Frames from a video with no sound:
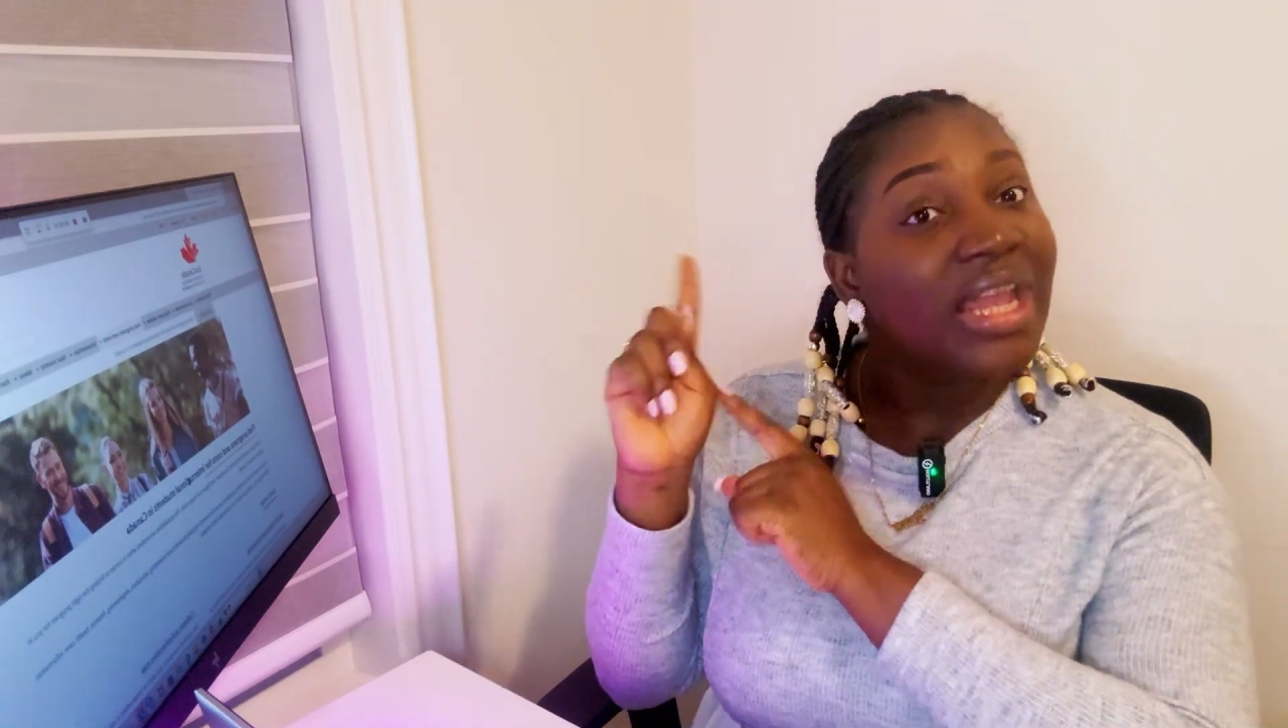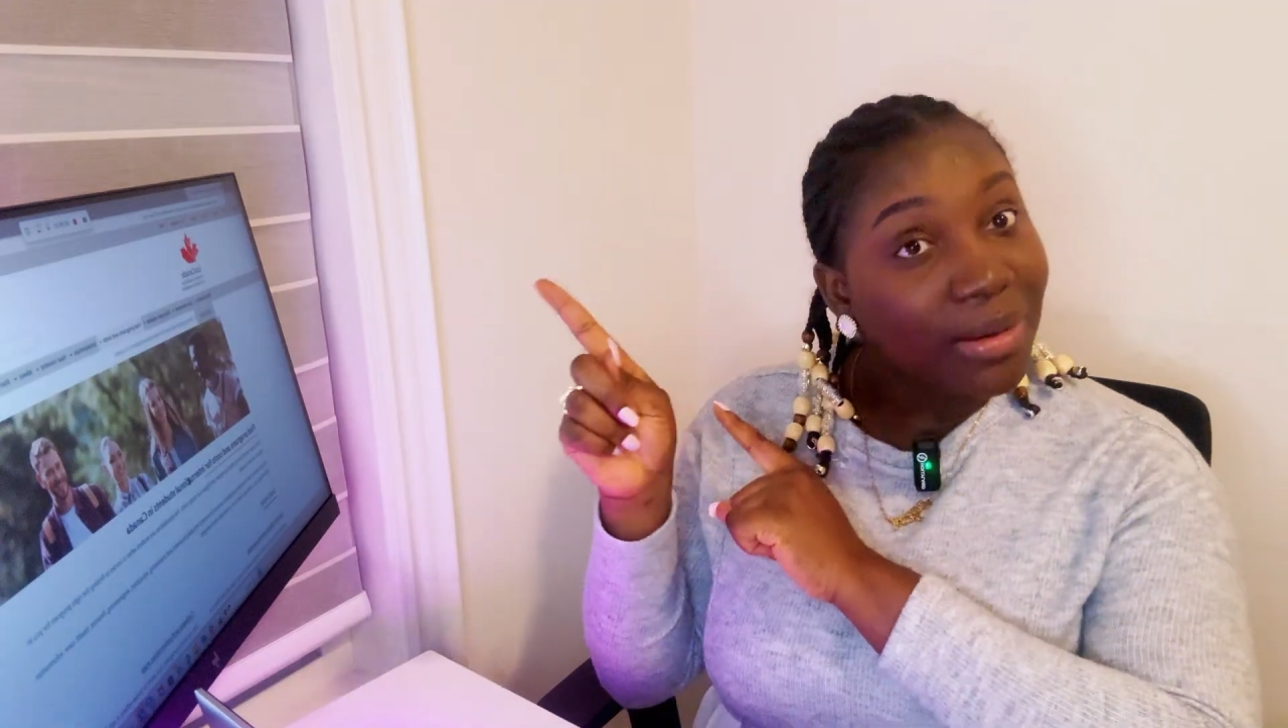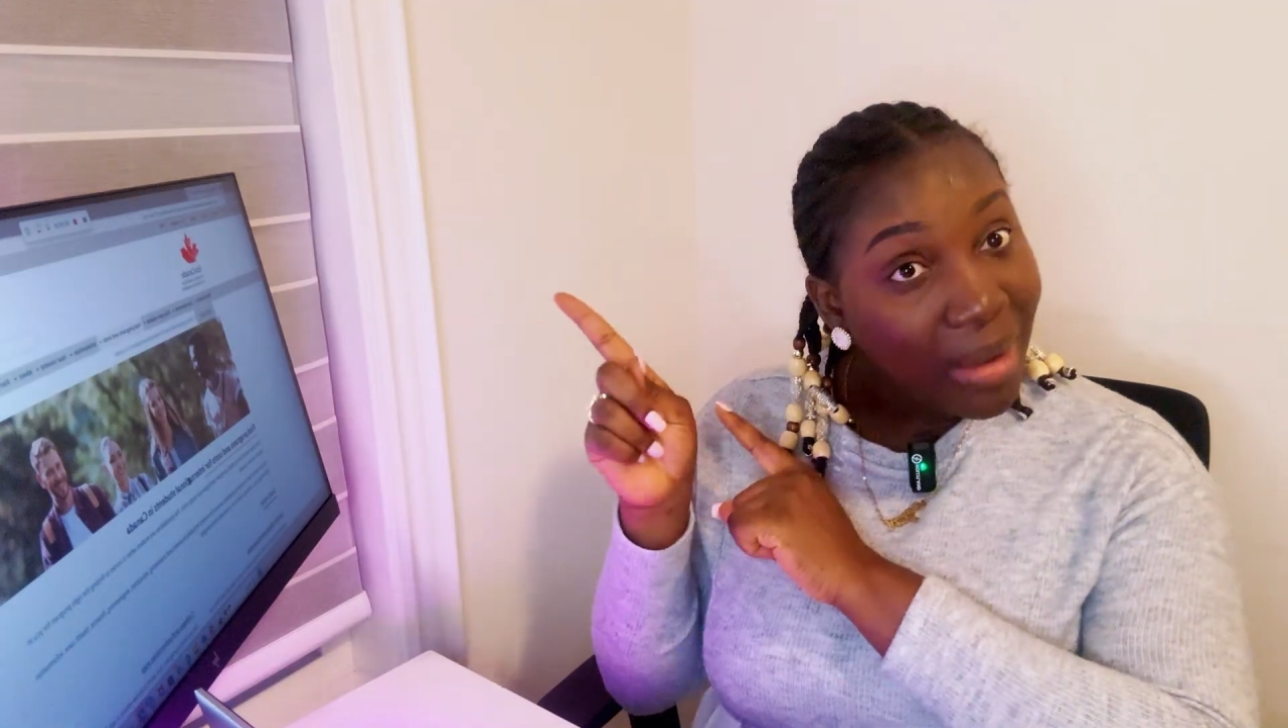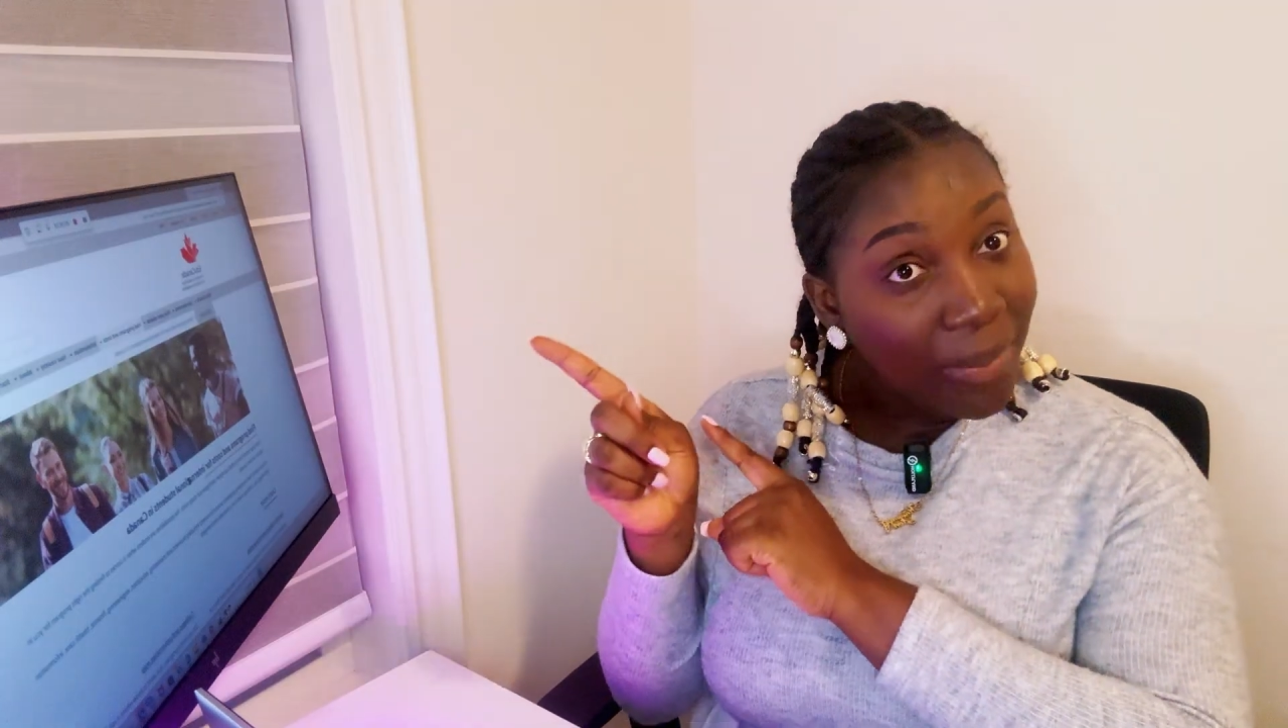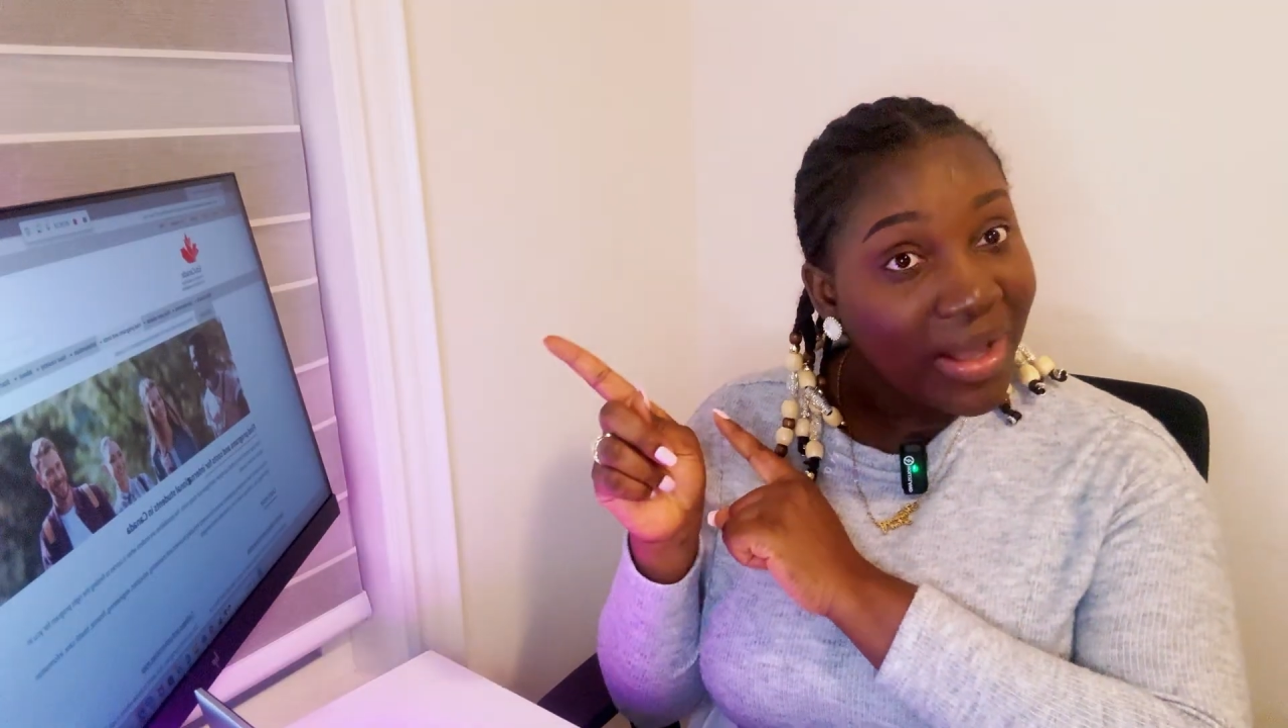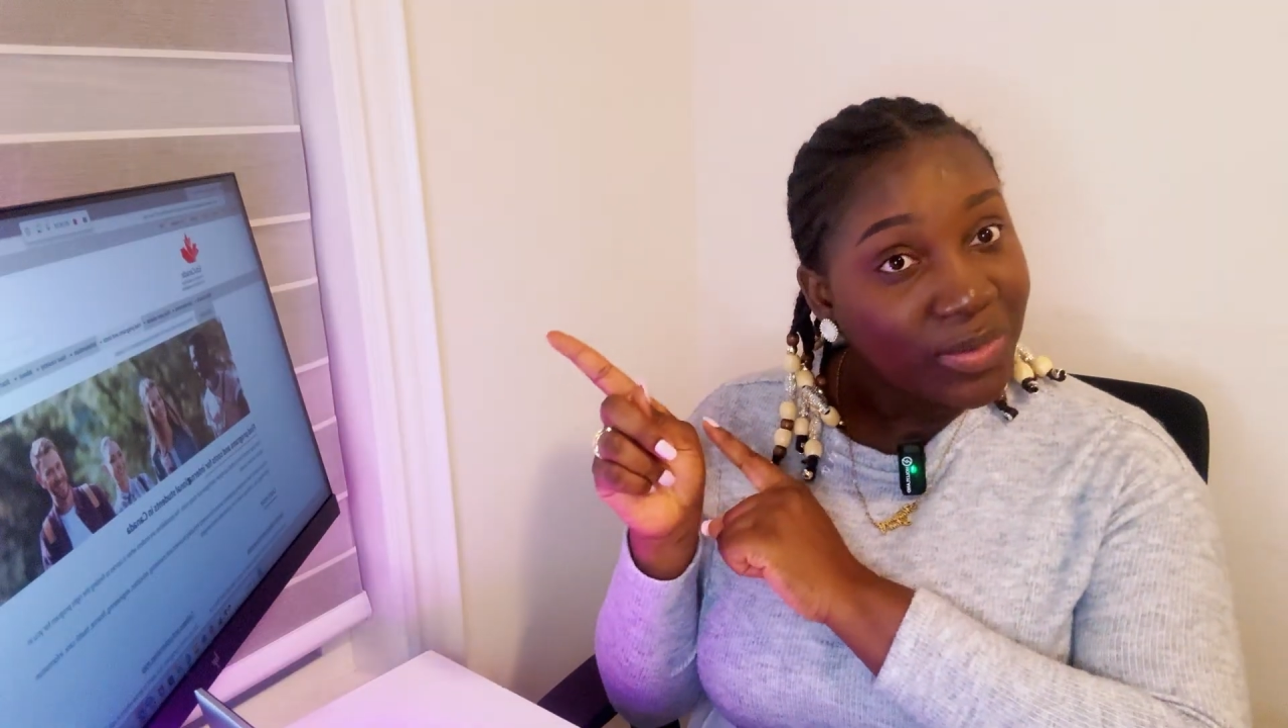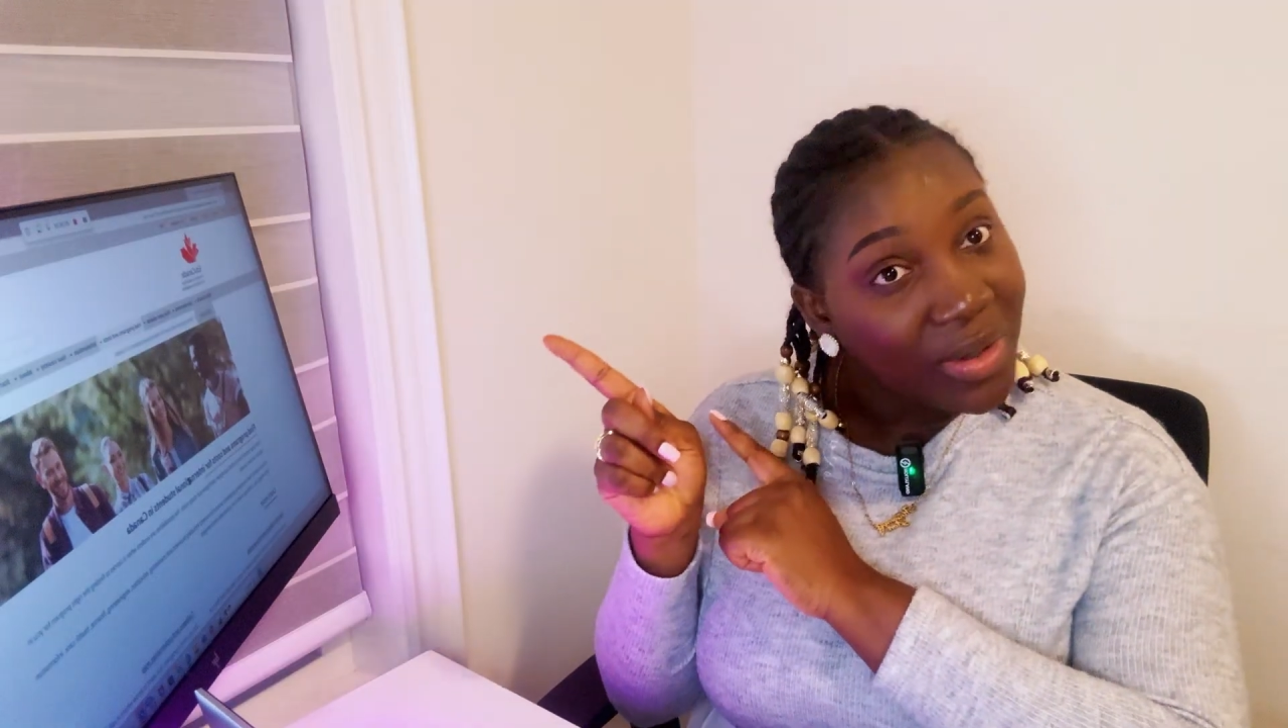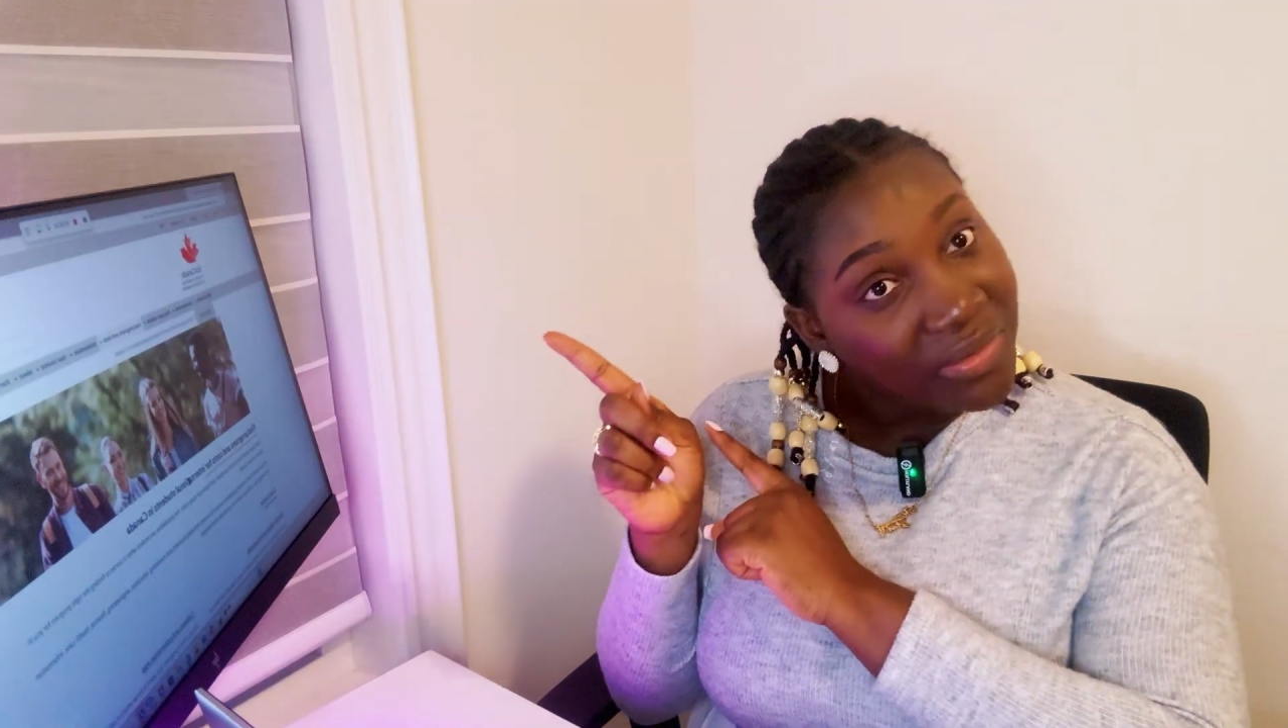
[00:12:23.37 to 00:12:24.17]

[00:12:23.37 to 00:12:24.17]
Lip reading: in my part